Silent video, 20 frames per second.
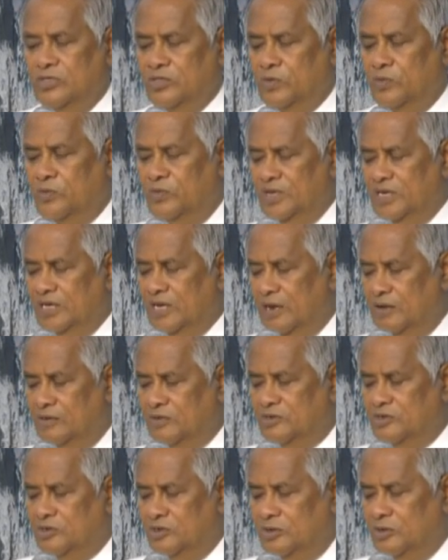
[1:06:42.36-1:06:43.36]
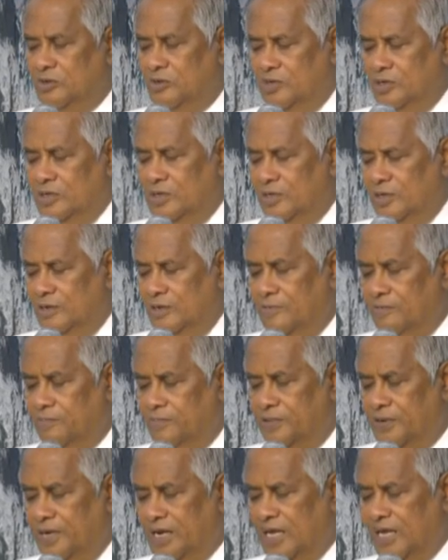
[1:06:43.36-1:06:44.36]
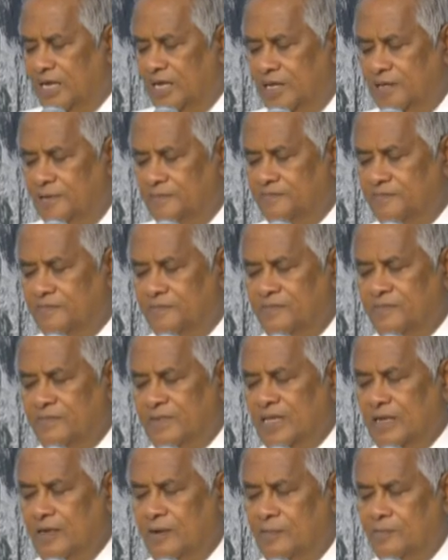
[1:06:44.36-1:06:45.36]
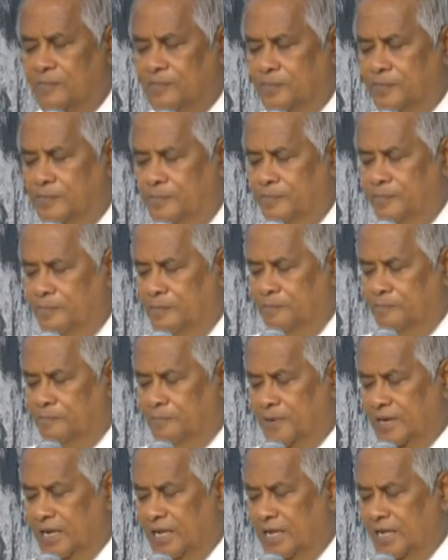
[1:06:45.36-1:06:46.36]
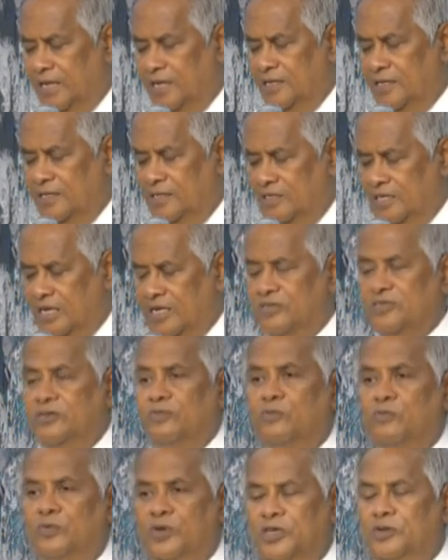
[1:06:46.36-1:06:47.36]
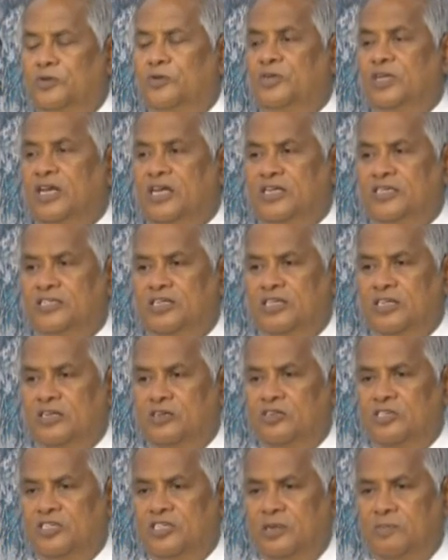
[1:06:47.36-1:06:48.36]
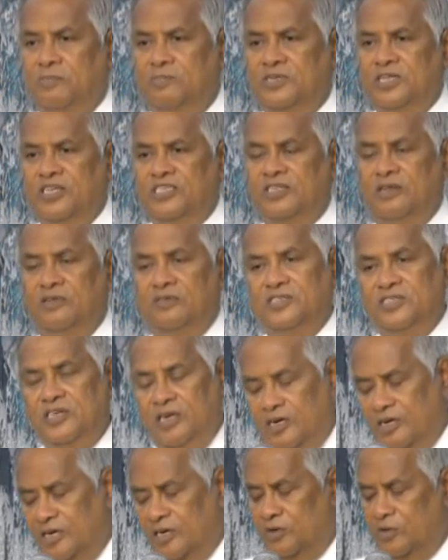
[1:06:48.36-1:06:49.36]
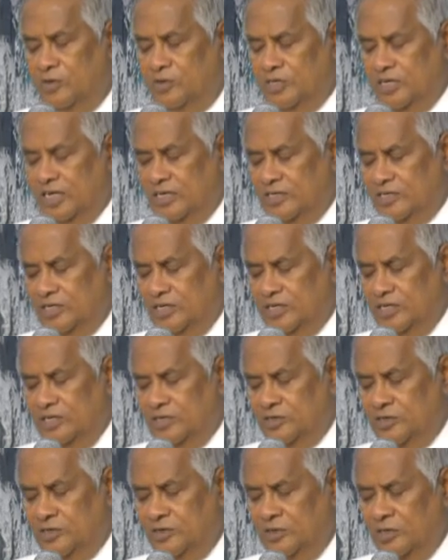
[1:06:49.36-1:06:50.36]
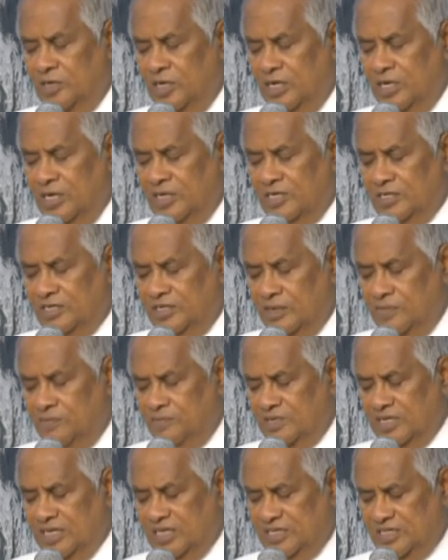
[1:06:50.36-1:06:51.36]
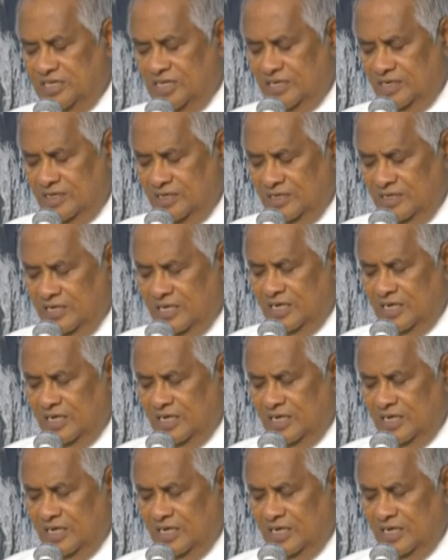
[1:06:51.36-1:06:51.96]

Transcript: So we have to pray, pray that we don't enter into temptation, our children don't enter into temptation.